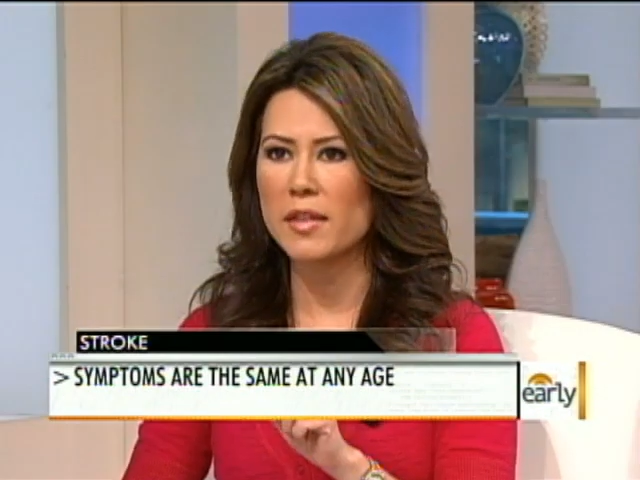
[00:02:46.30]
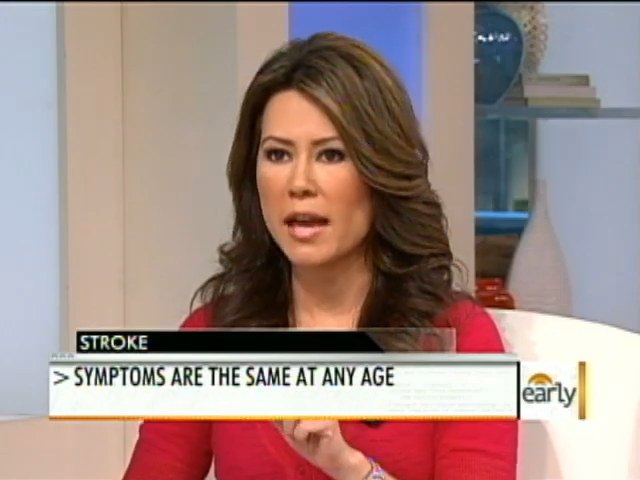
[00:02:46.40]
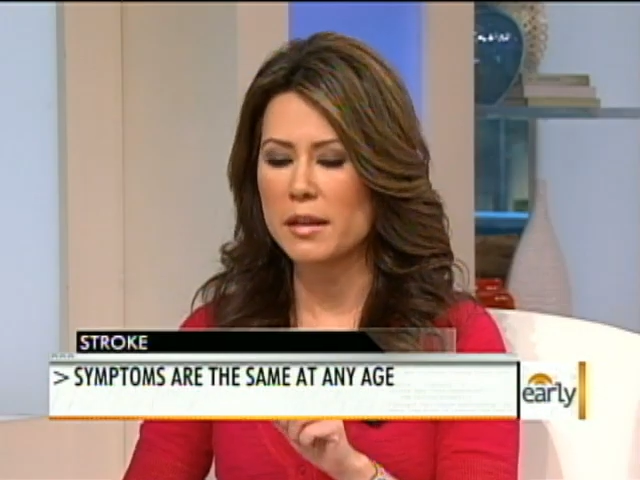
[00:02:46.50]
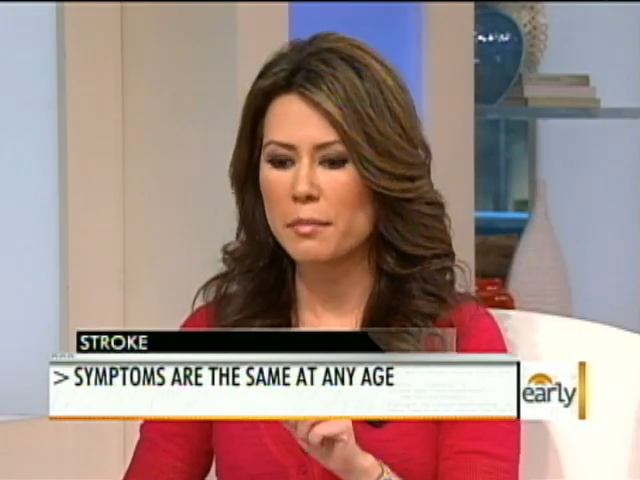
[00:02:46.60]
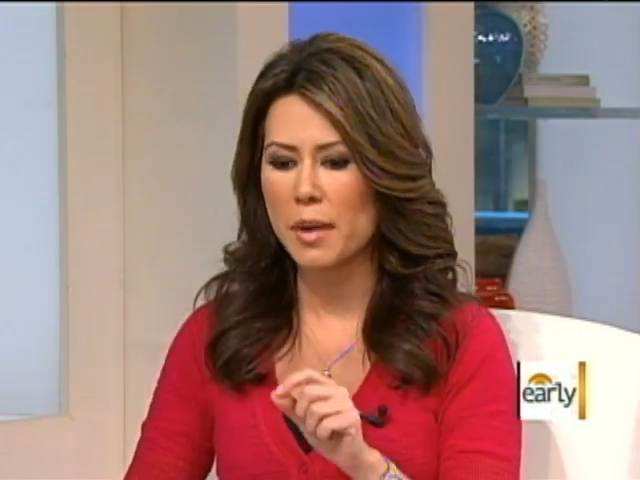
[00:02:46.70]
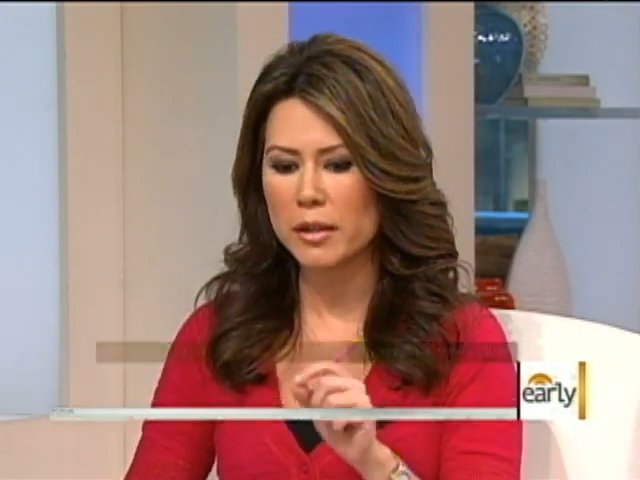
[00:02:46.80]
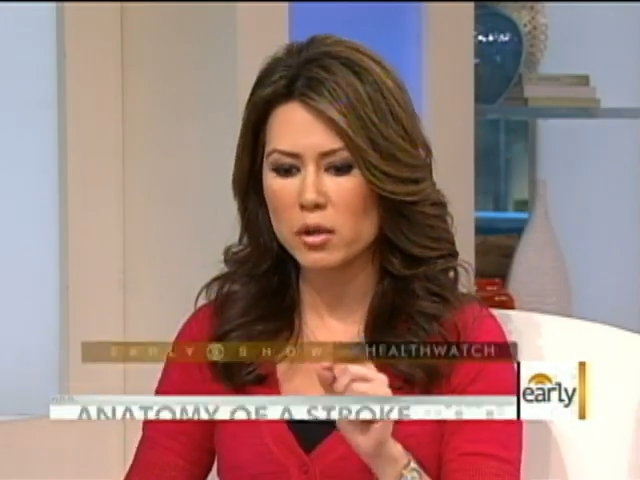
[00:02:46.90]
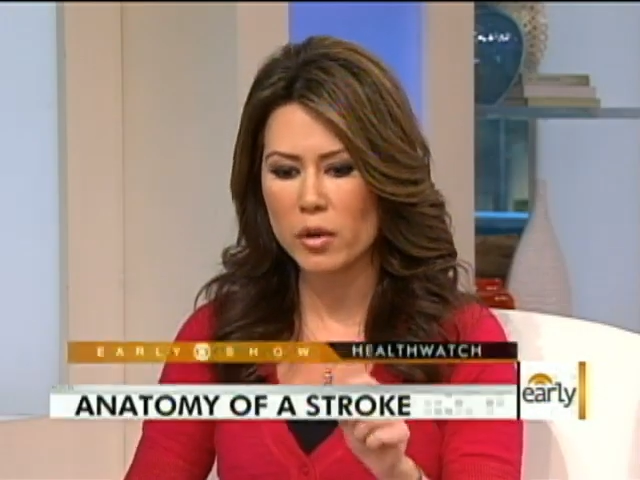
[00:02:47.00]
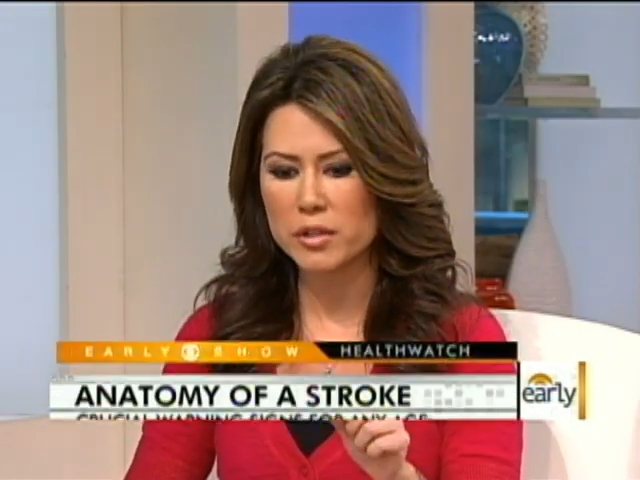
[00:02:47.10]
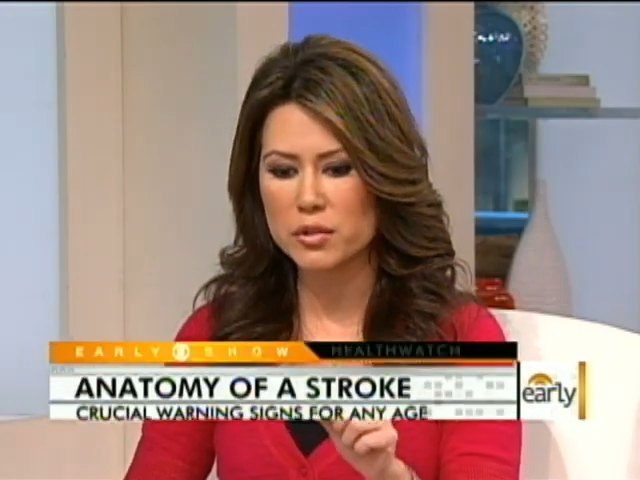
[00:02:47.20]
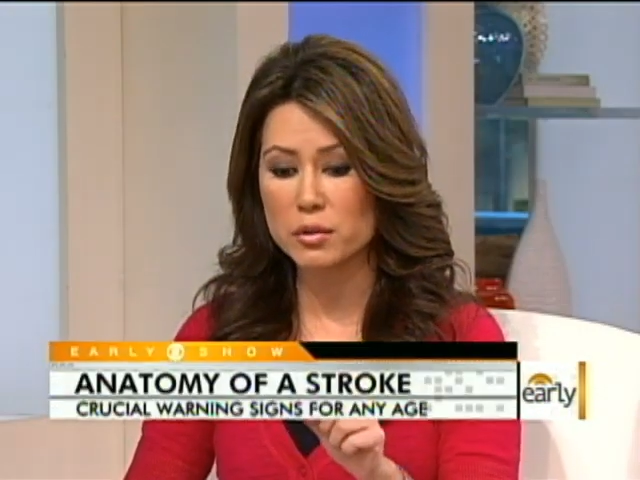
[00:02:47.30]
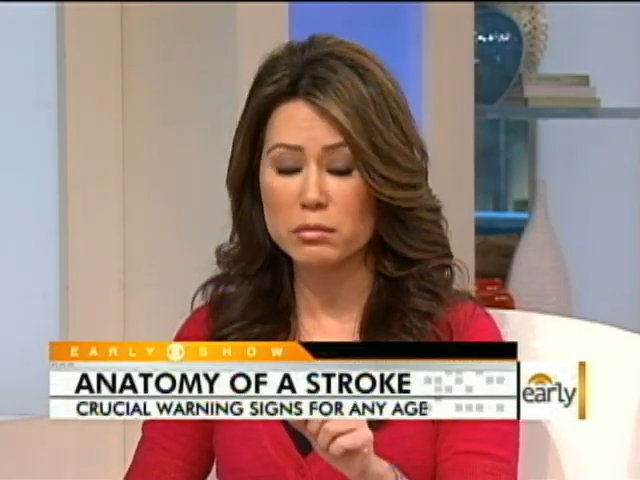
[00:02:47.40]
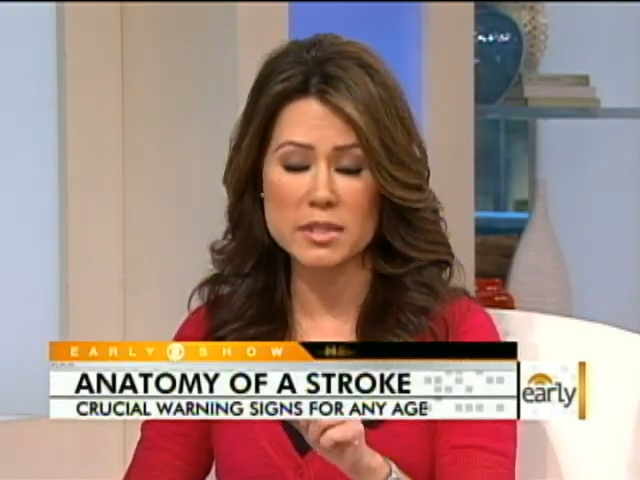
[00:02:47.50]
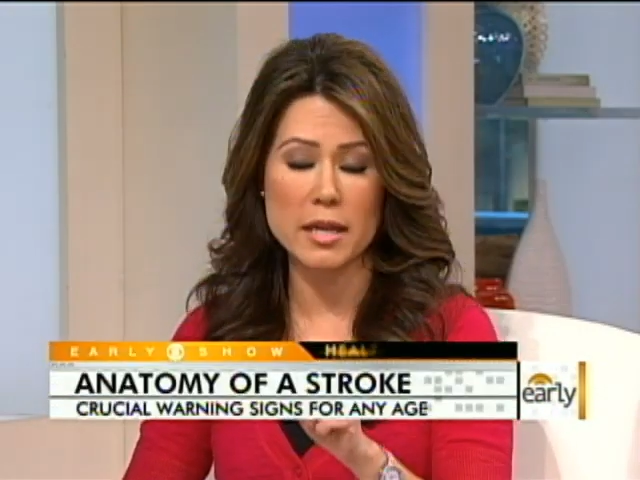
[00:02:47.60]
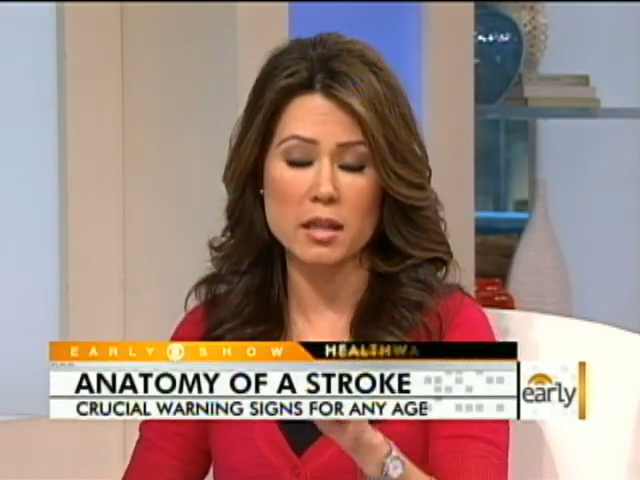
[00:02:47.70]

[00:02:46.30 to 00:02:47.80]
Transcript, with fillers: that by going to, say,